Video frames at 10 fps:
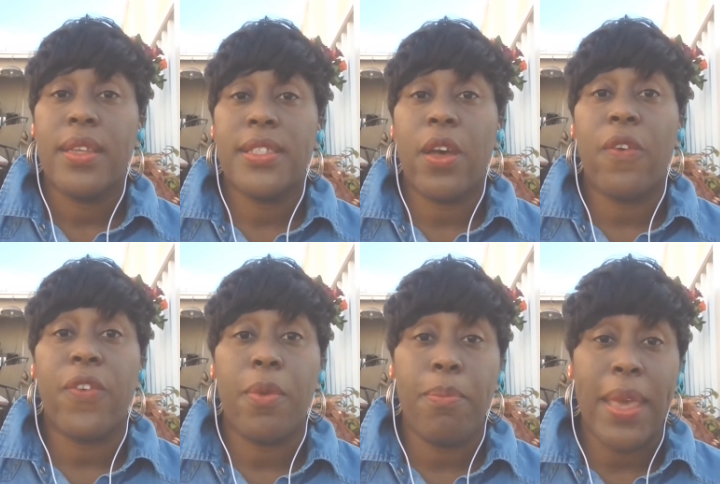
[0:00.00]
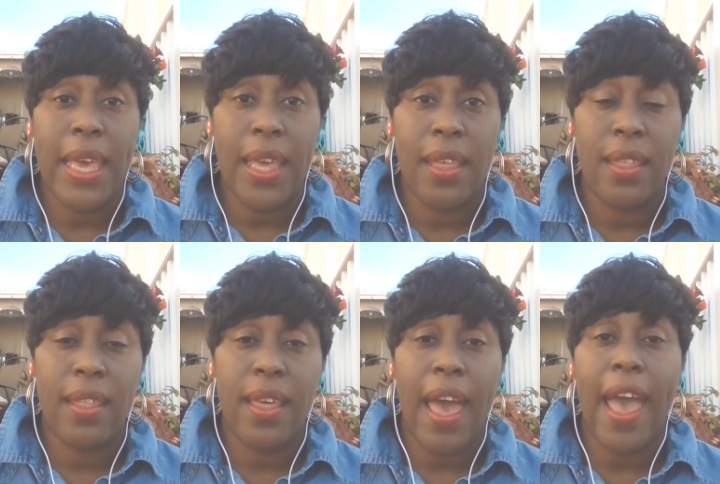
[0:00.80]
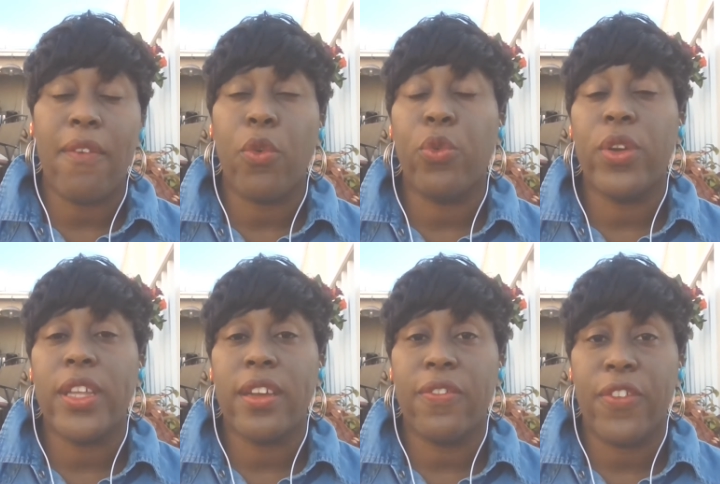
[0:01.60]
So for me, I have a really good